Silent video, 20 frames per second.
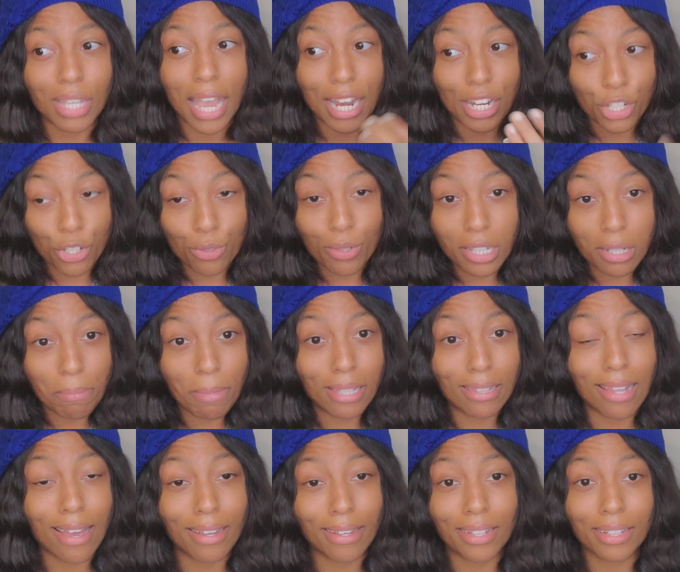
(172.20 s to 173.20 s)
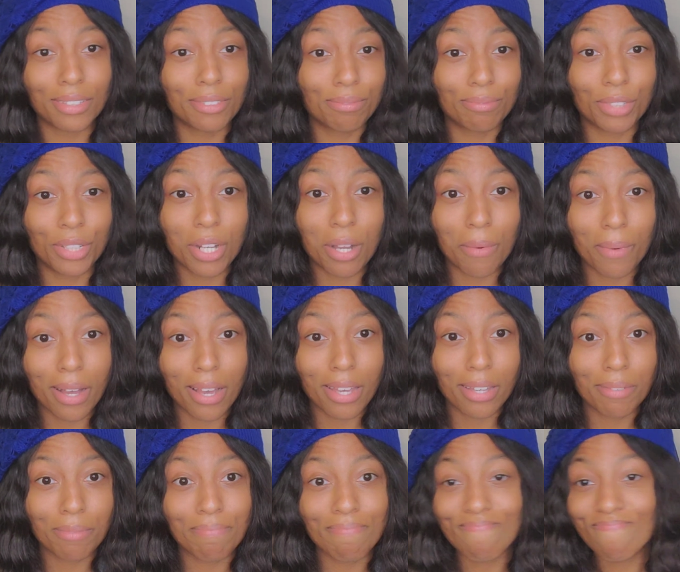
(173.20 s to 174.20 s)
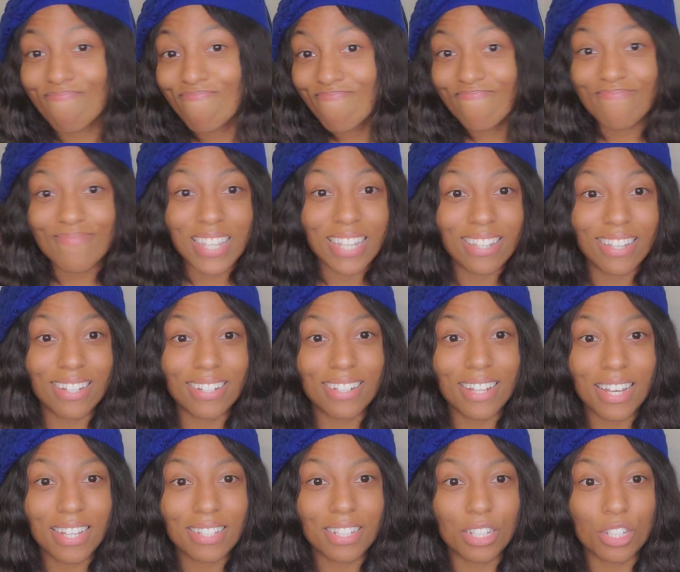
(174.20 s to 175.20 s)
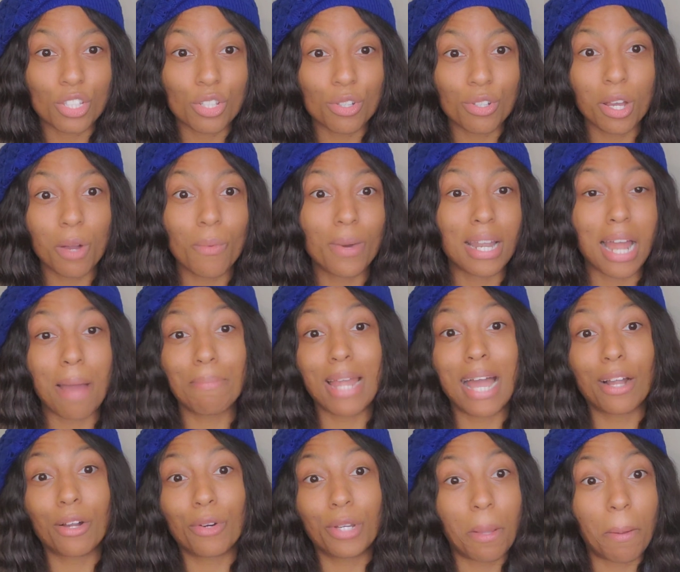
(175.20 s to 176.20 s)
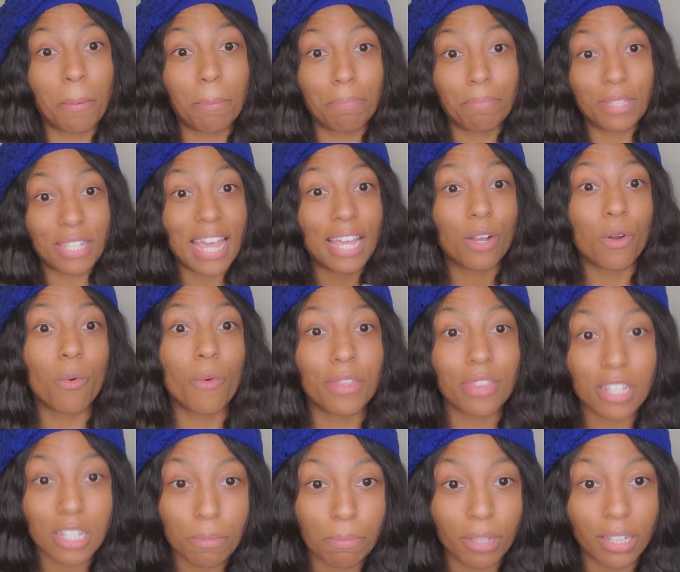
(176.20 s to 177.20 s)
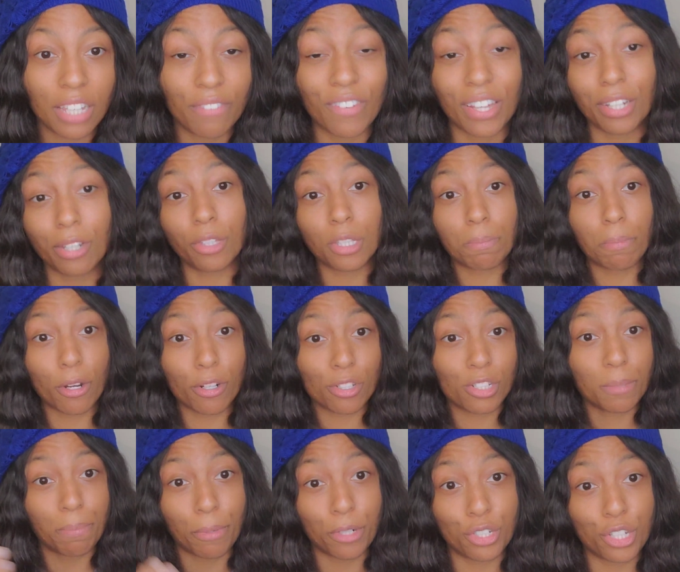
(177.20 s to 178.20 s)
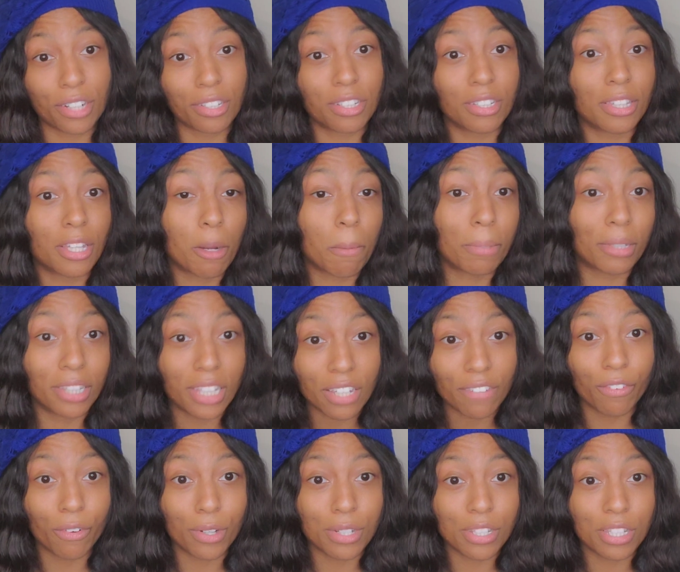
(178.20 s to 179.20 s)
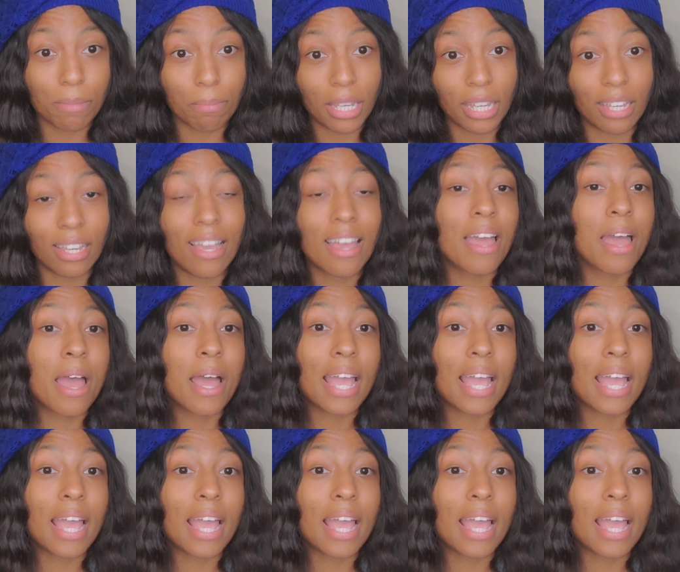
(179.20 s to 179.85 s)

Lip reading: And you can be like, you know what? It doesn't. So you know what? I'm not going to take on this belief. I know this person is projecting their belief onto me,